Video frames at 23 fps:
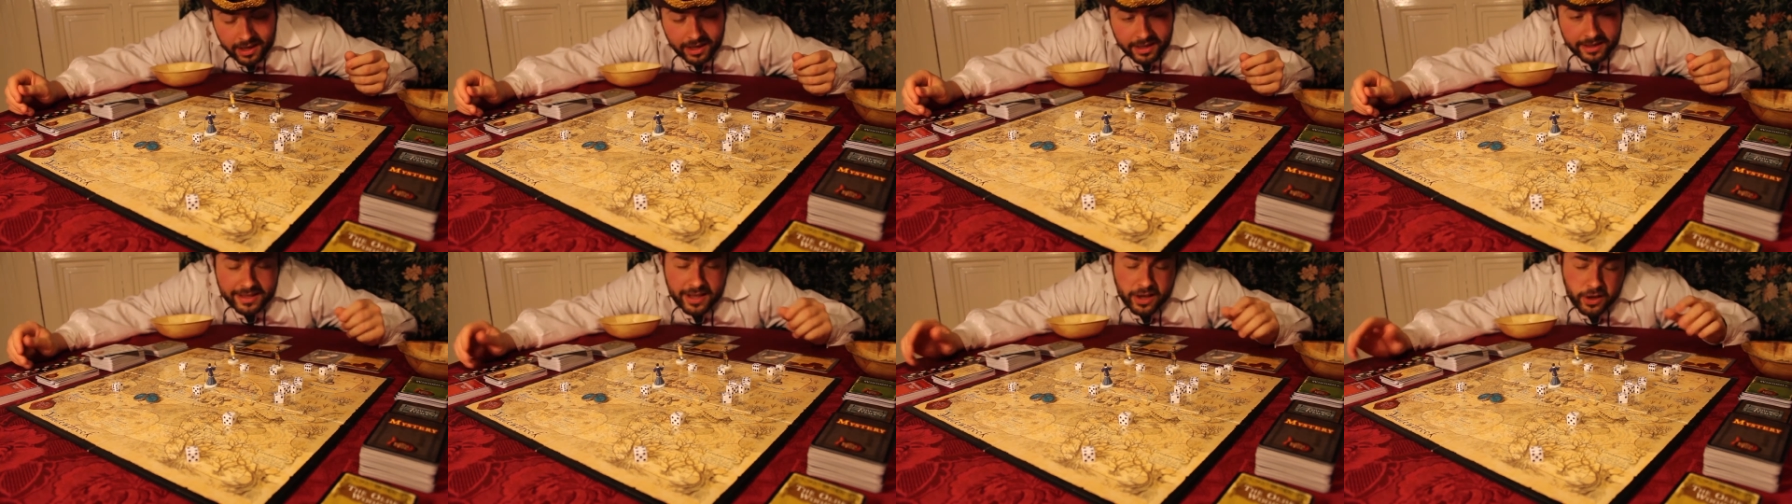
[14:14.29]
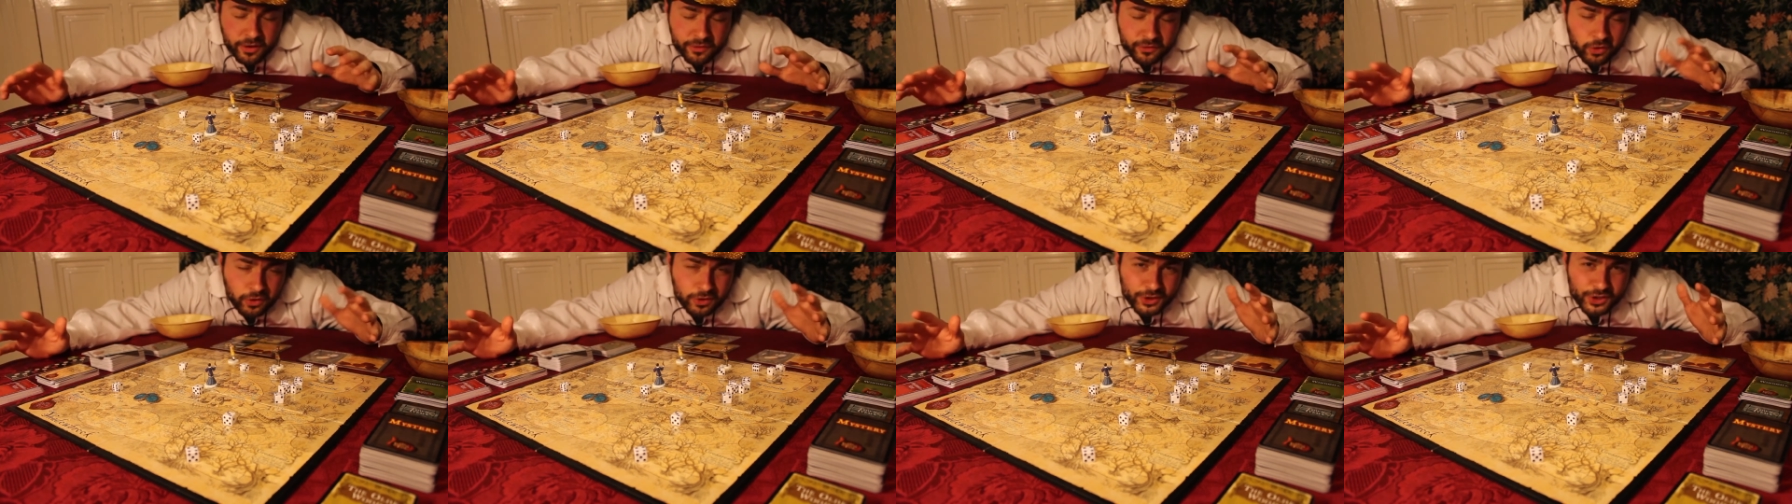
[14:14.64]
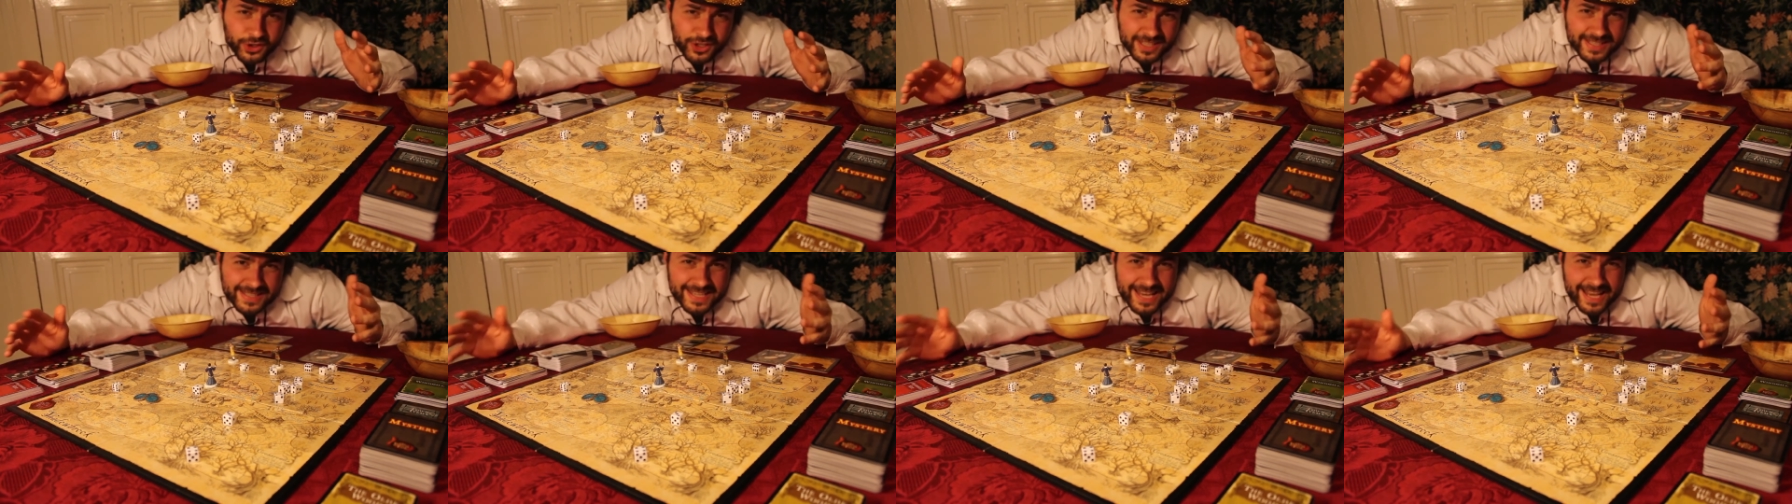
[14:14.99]
Now, of course, you
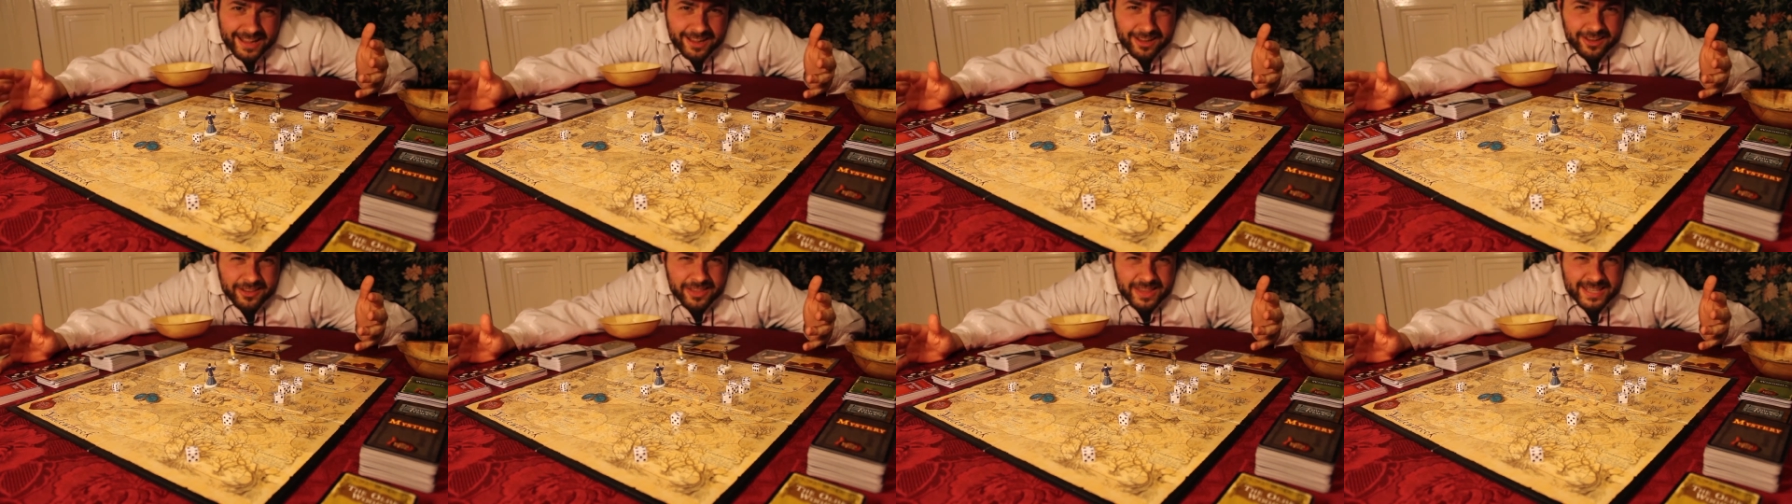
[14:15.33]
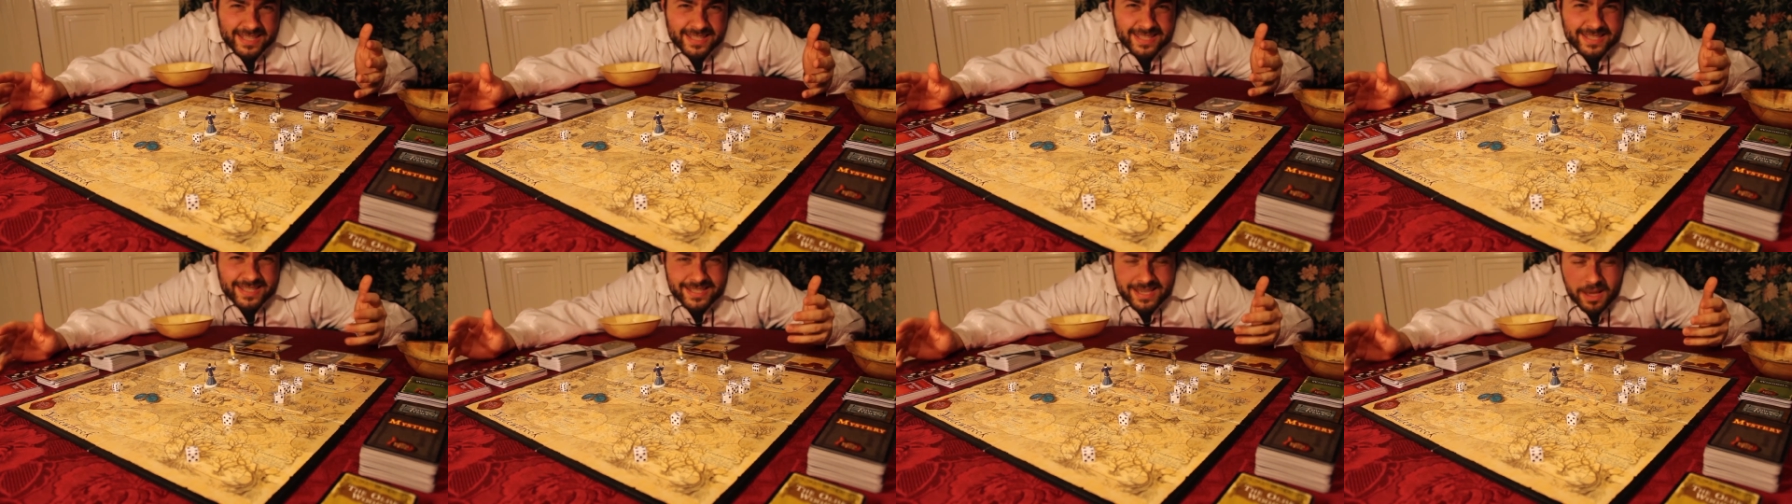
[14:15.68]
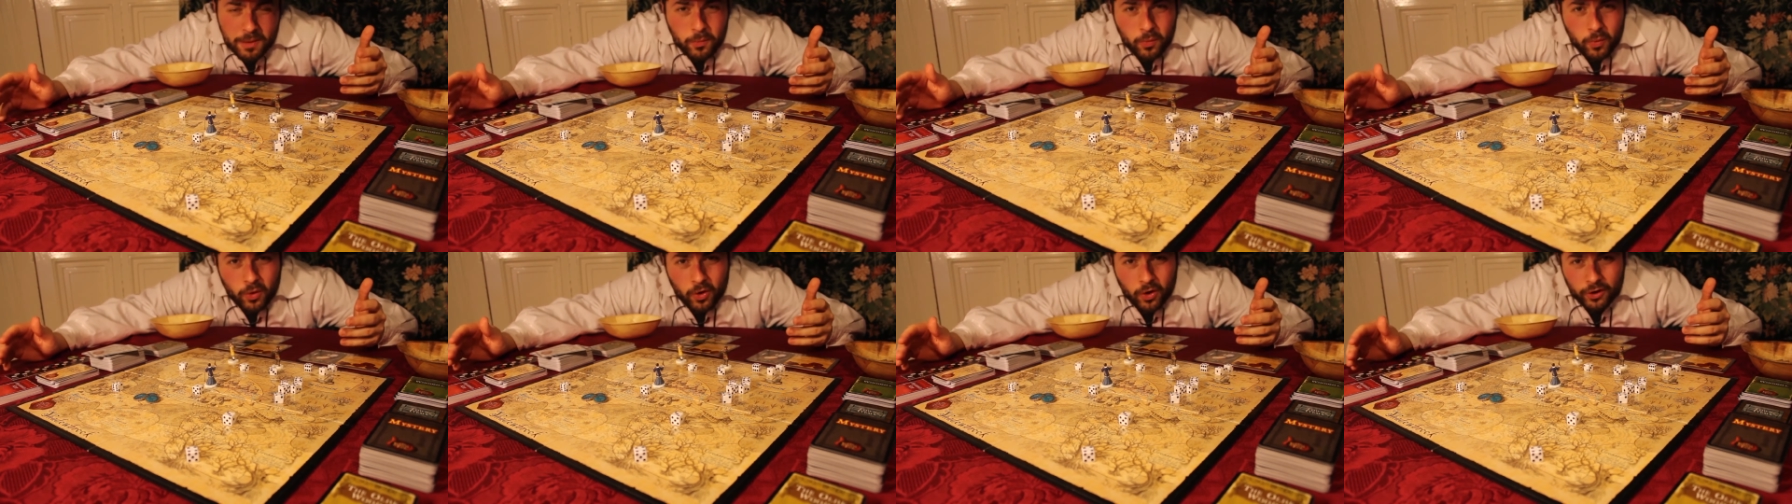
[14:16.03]
can tailor this
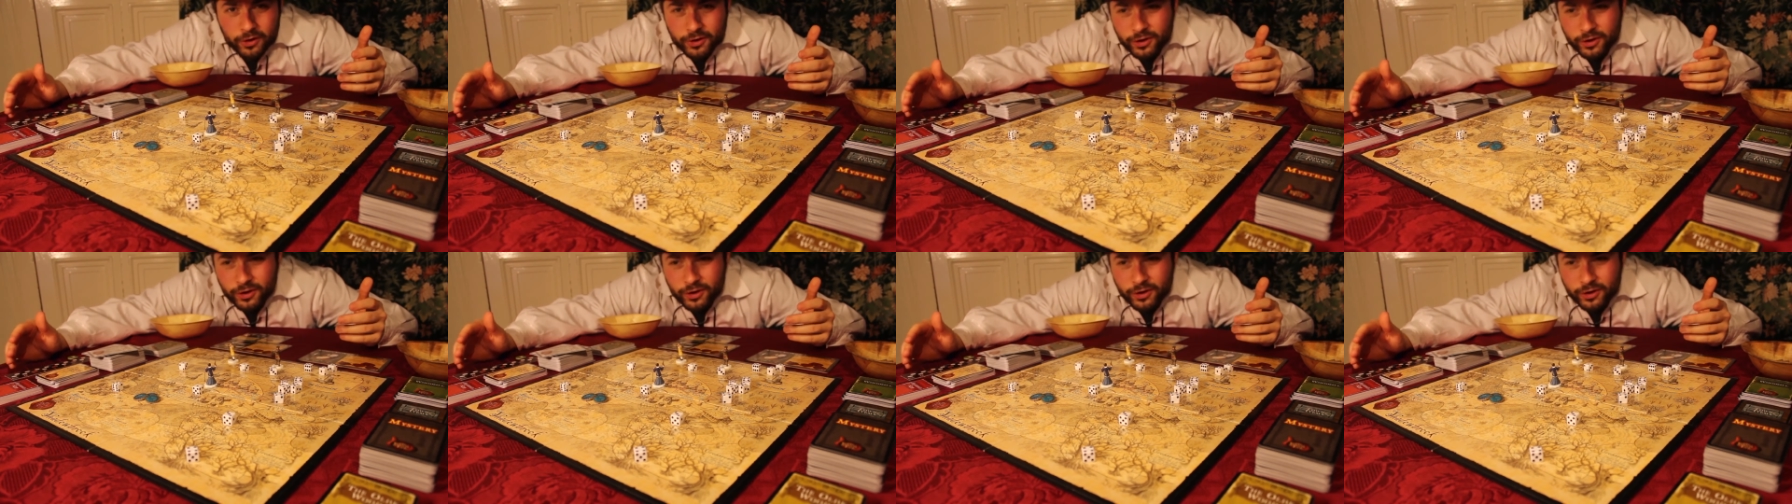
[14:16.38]
somewhat.